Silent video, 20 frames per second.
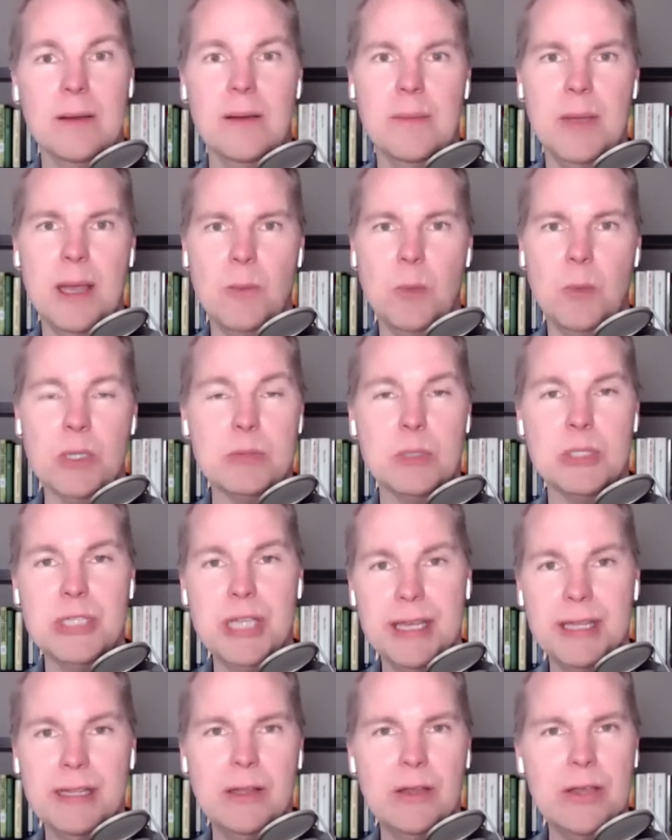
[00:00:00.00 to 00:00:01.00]
was
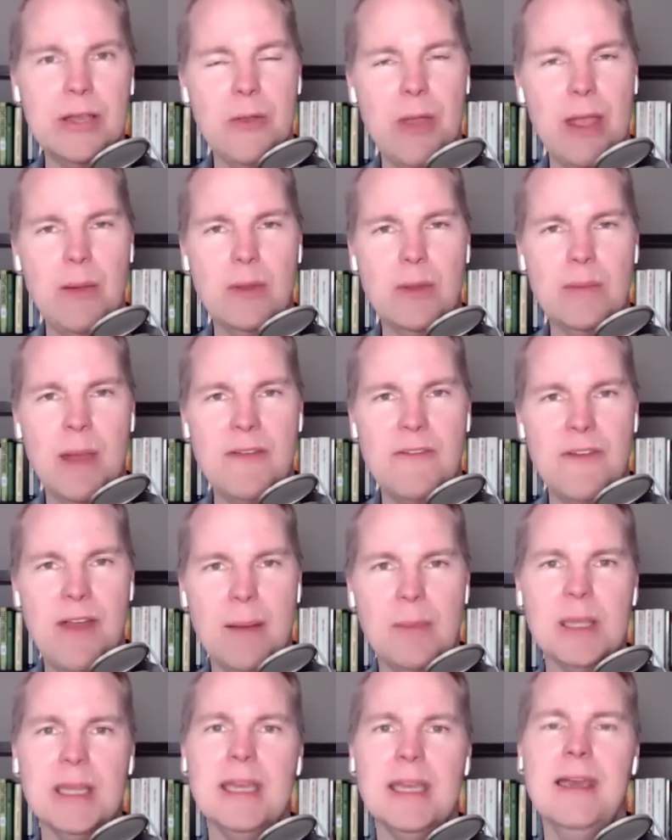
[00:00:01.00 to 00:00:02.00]
particularly great with my
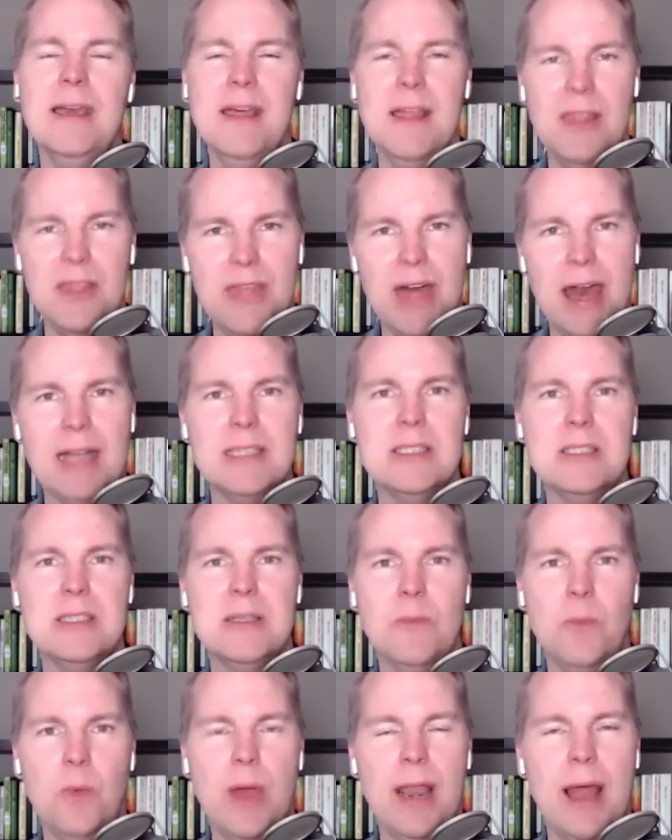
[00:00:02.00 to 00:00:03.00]
family, that's
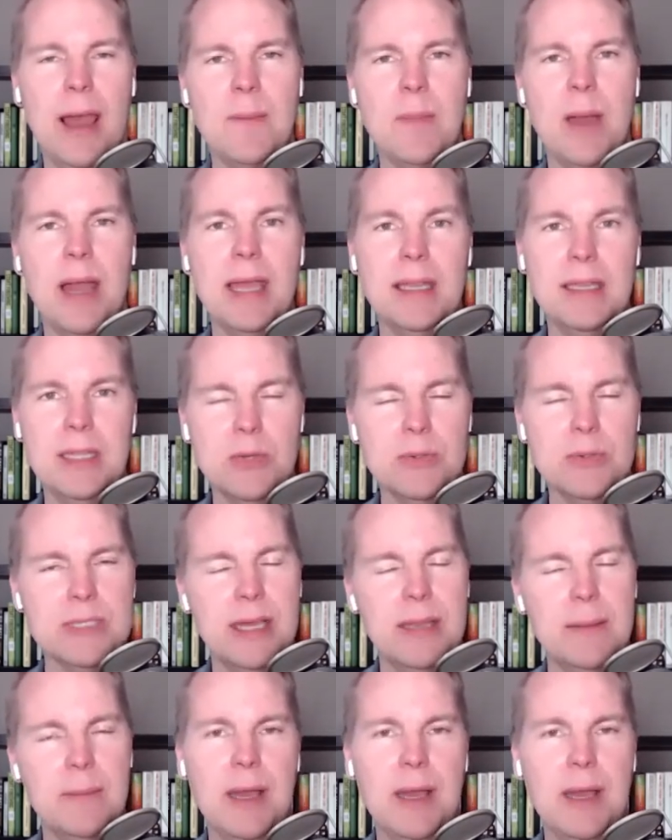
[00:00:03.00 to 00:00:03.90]
when I might use it.